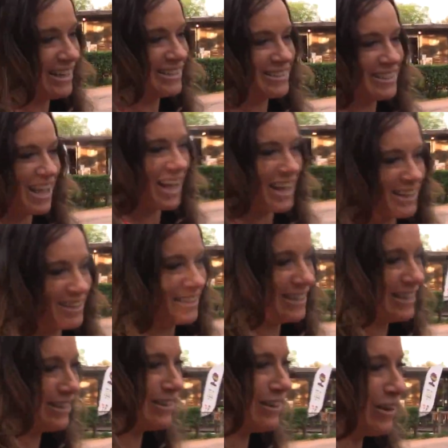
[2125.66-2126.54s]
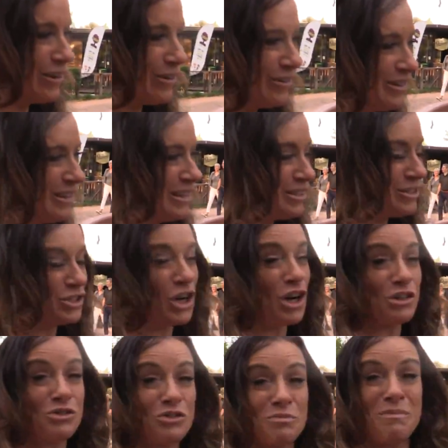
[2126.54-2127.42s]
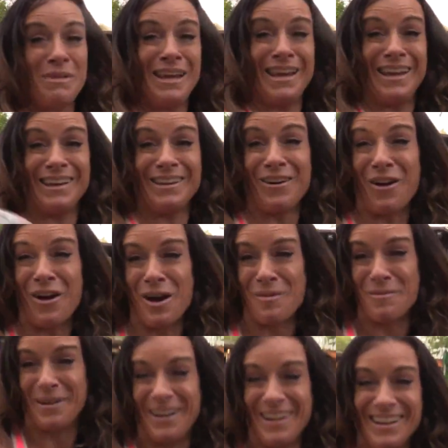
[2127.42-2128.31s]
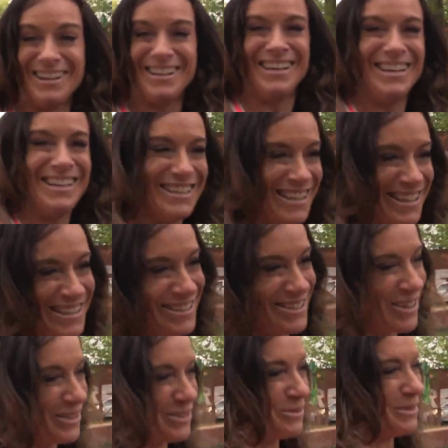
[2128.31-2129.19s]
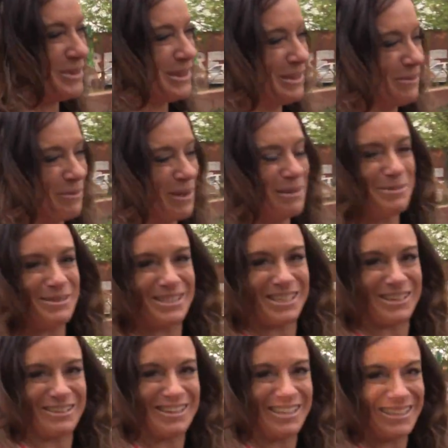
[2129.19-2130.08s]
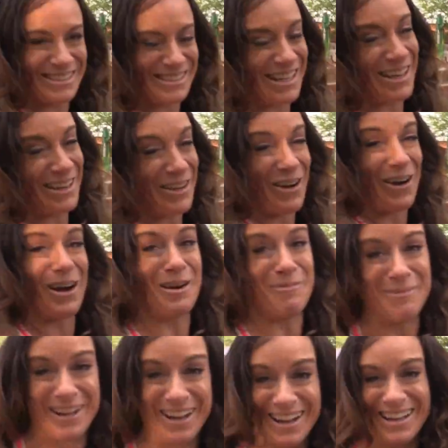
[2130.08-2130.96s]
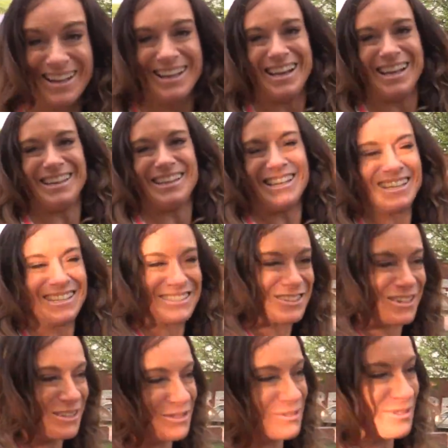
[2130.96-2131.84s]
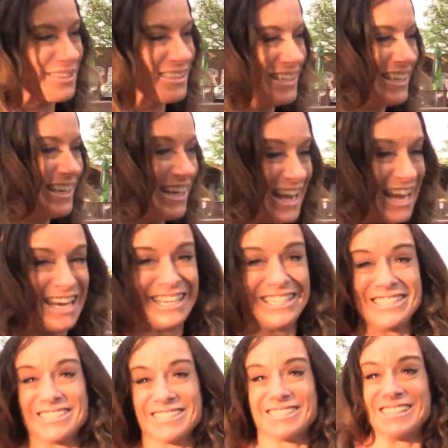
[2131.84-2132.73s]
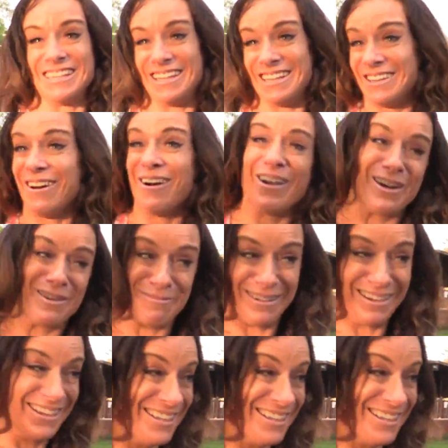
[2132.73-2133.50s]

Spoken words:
exactly, you know. Starts with me, Karma, then it starts with the web series, Karma, and then it starts with the agency, Karma.